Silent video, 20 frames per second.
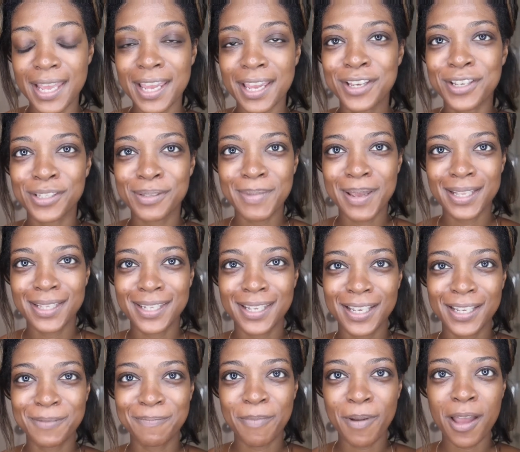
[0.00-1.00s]
It
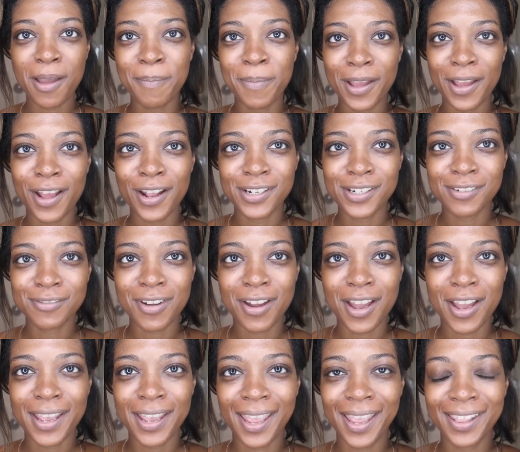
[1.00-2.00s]
Cosmetics Bye Bye Under
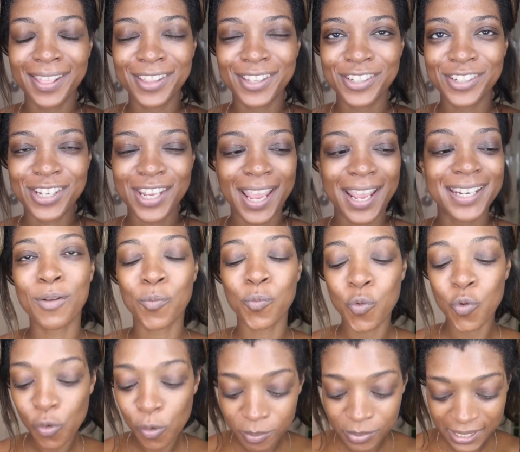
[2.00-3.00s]
Eye in the shade
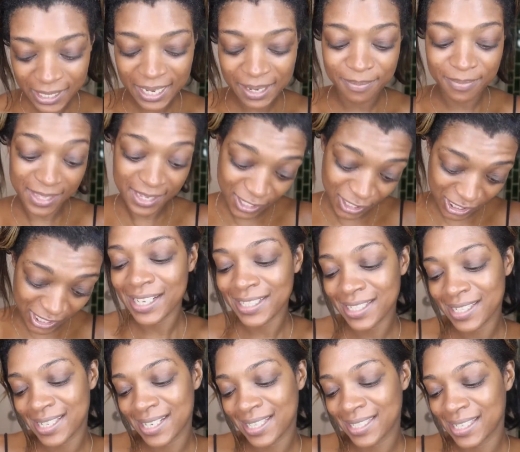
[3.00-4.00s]
Warm Deep. This
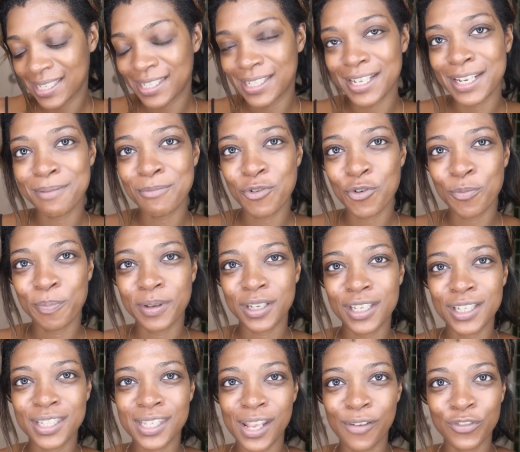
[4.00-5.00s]
shade doesn't exist anymore
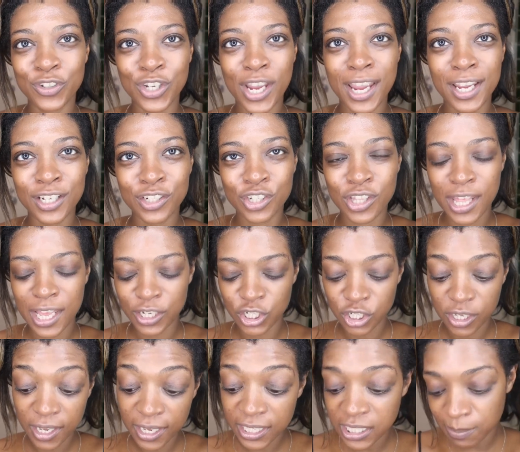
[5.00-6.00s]
because they've changed their
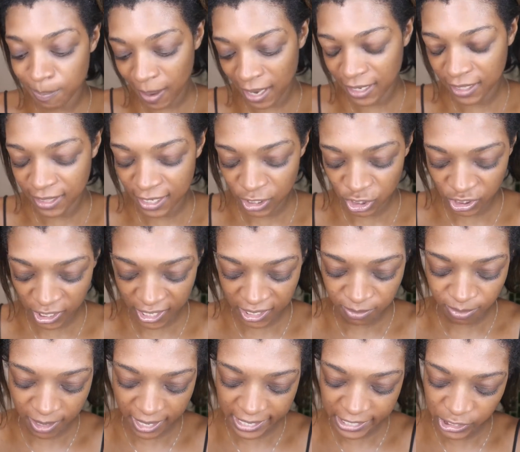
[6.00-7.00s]
expanded their
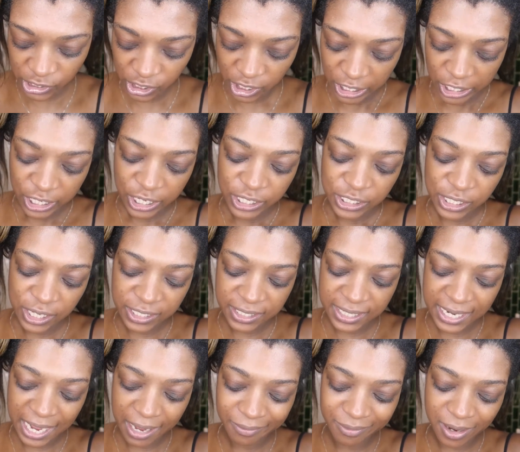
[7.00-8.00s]
shade range. So
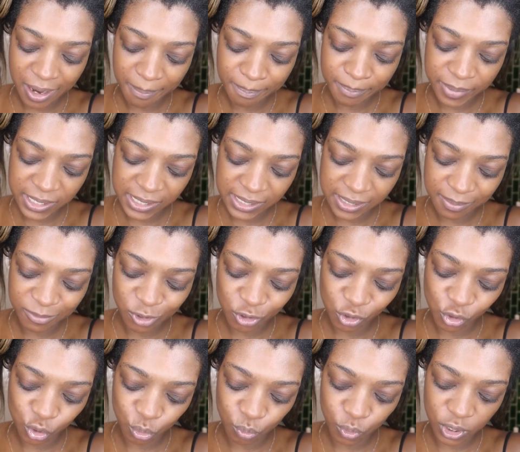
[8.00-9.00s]
it's now numbers. I'm
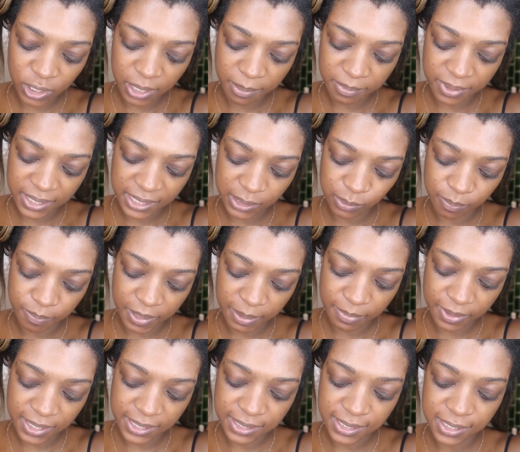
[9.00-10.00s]
not sure what number this would be,
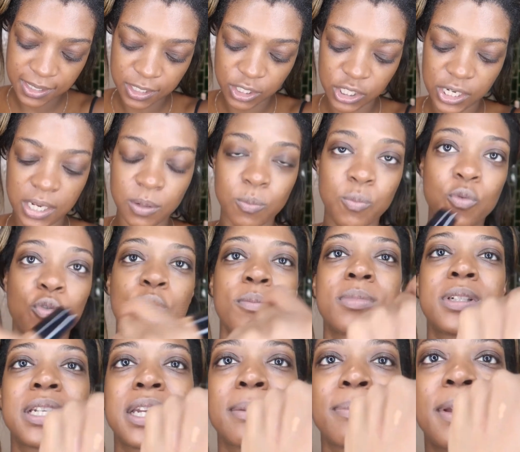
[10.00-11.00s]
but this is the shade
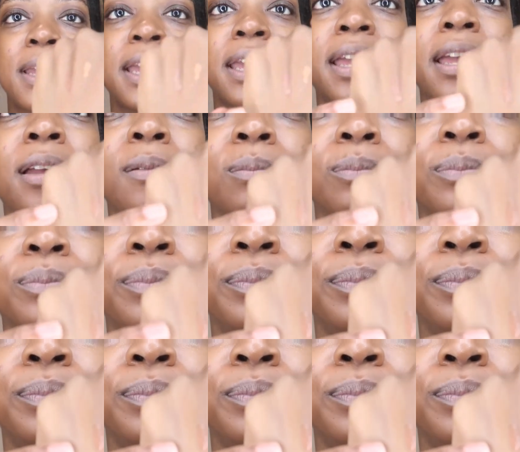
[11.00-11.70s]
Warm Deep here.